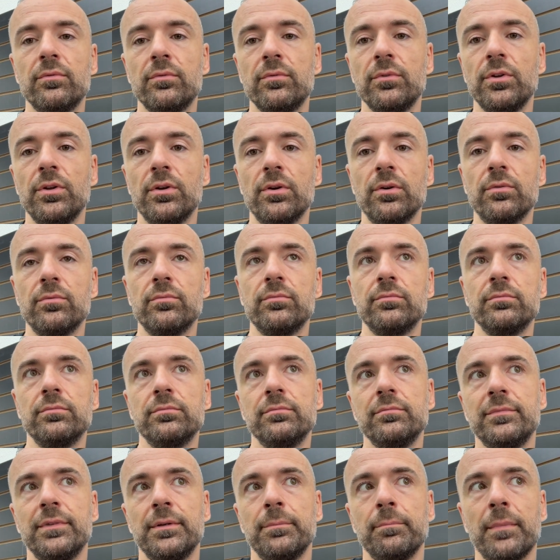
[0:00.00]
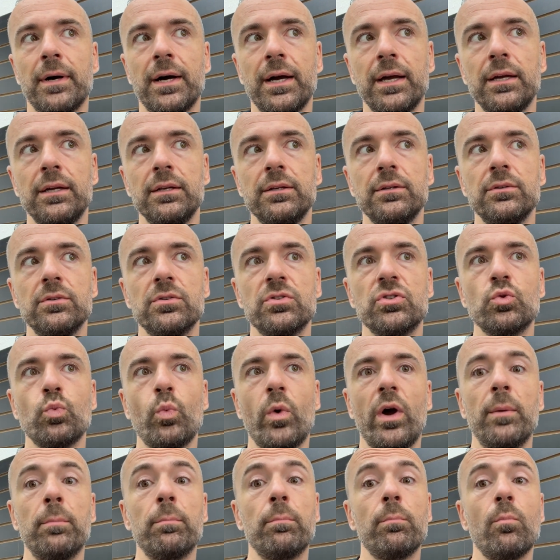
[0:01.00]
you know, it might
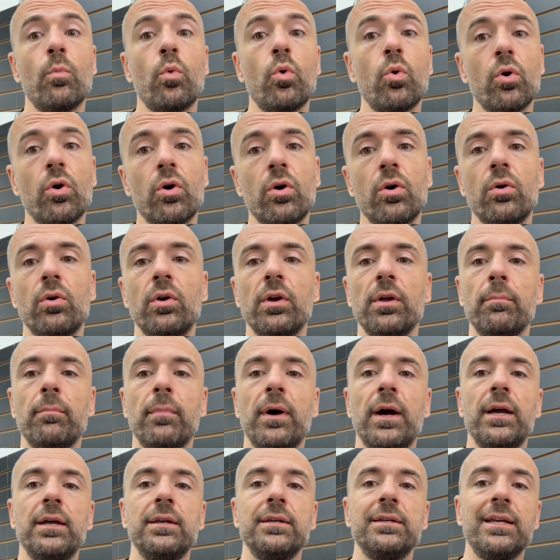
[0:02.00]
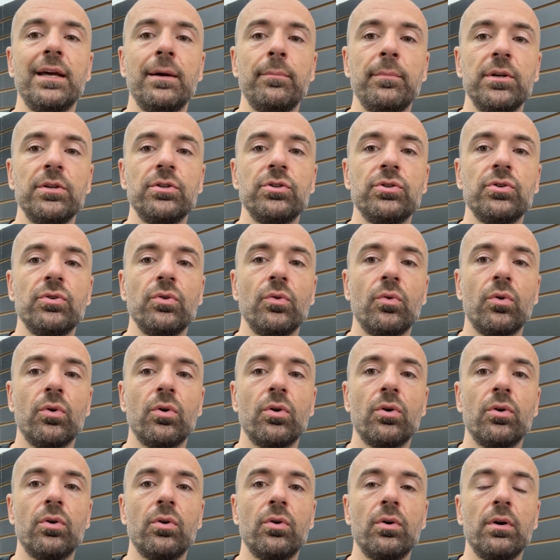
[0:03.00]
sweat more, it might damage
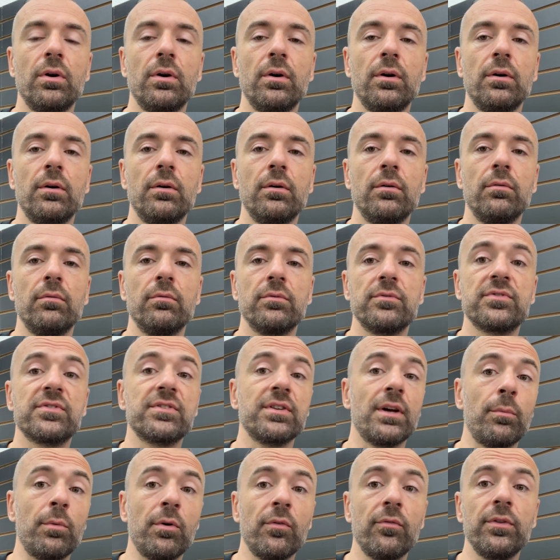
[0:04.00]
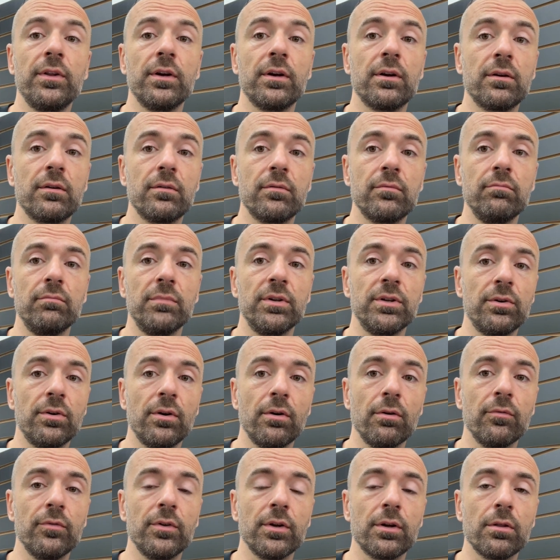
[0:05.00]
your some of the
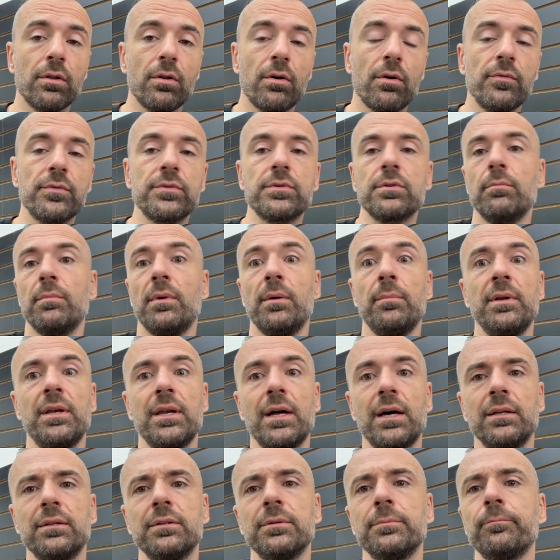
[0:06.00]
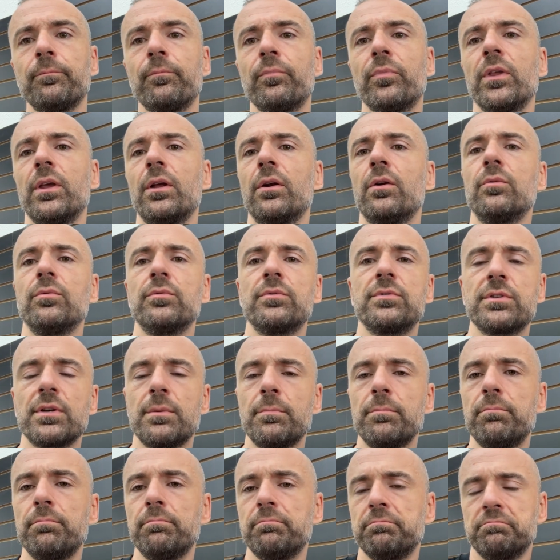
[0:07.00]
material of the clothes, or maybe not. You know,
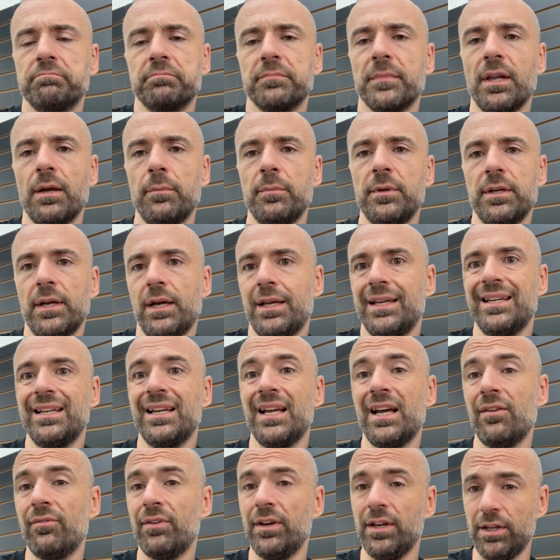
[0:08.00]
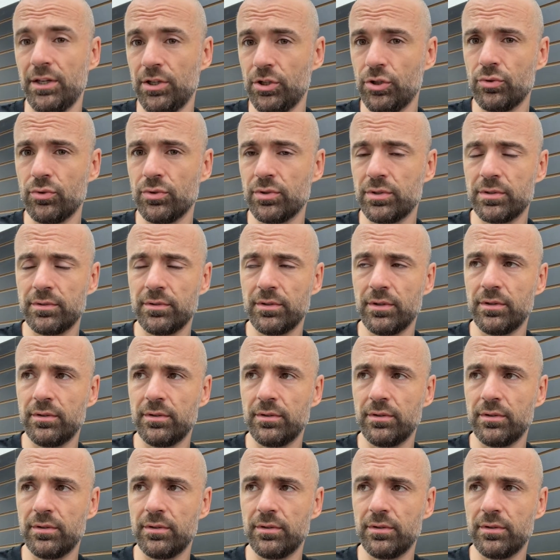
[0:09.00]
some. I mean, I didn't have any issues